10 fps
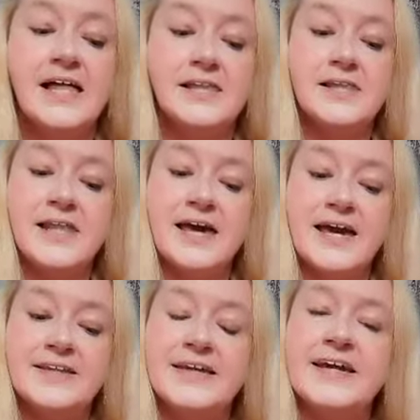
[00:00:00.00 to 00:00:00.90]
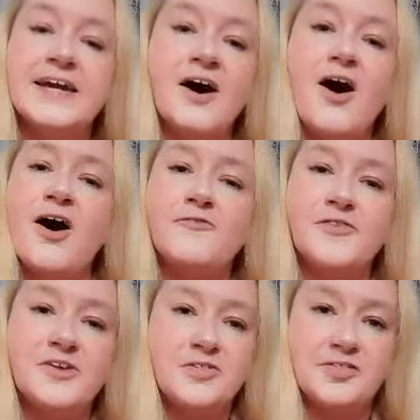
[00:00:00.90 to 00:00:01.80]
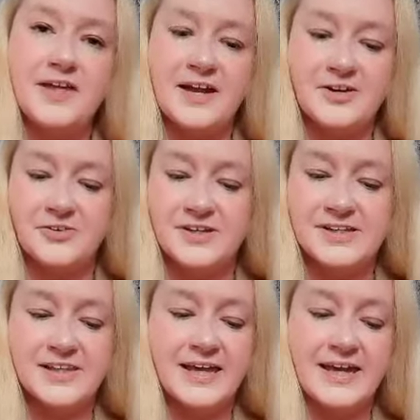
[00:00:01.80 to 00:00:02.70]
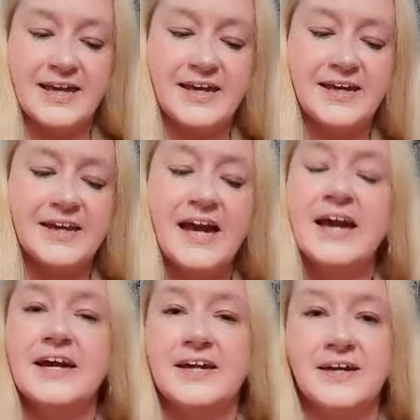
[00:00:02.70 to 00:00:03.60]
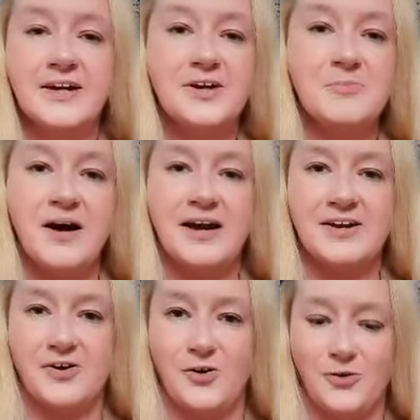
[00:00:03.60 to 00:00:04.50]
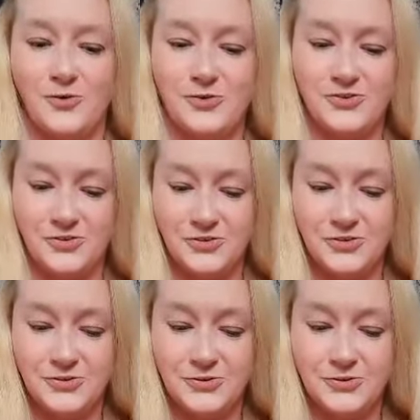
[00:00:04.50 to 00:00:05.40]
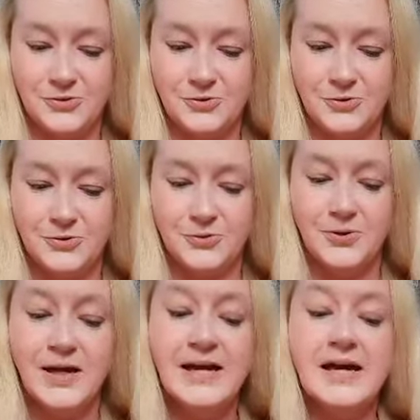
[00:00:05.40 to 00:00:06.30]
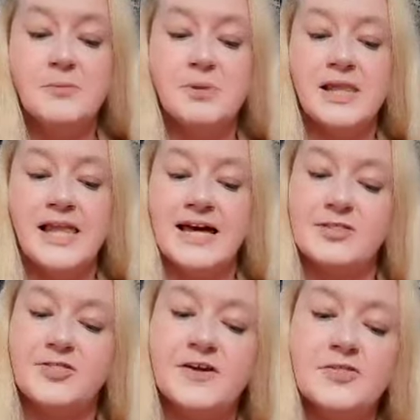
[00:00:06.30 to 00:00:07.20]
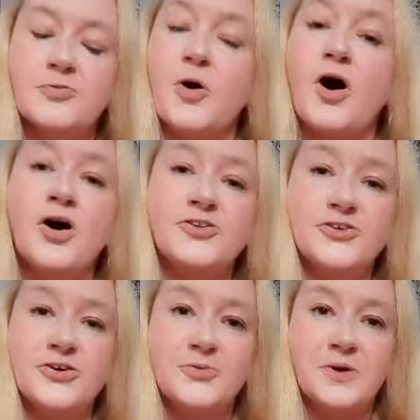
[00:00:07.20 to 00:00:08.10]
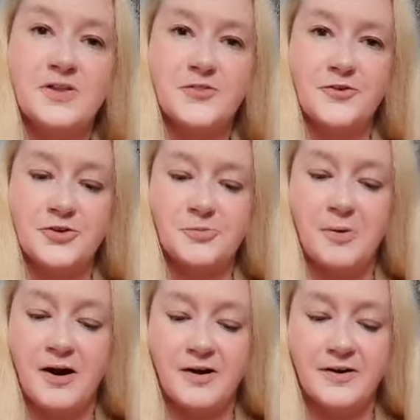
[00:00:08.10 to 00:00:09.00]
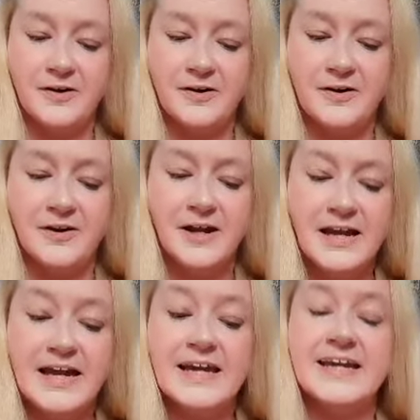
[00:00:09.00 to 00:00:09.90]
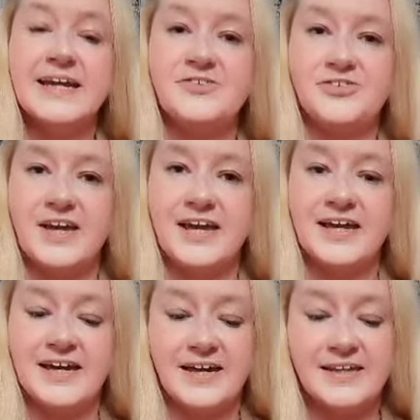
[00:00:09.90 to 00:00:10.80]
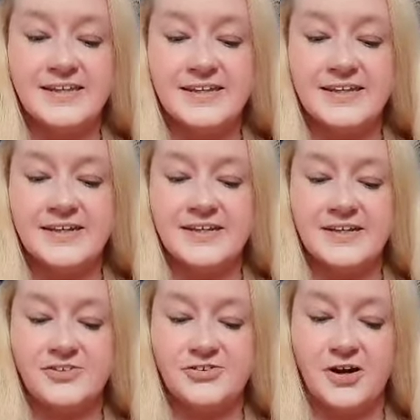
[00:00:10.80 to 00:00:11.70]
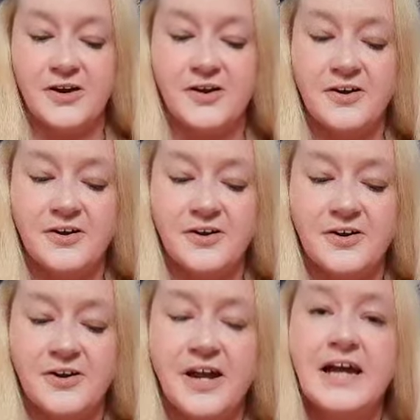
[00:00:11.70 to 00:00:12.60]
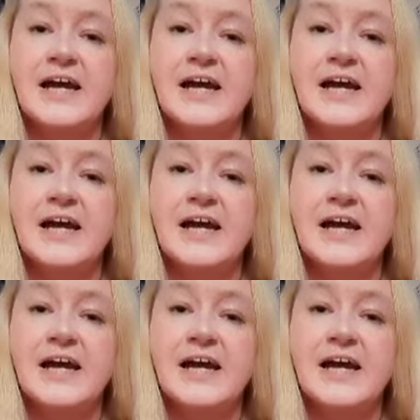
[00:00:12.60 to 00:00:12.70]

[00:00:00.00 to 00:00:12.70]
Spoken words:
Lady of the sacred lake, hear my call to you. Bless this water with your power, each day and in each hour.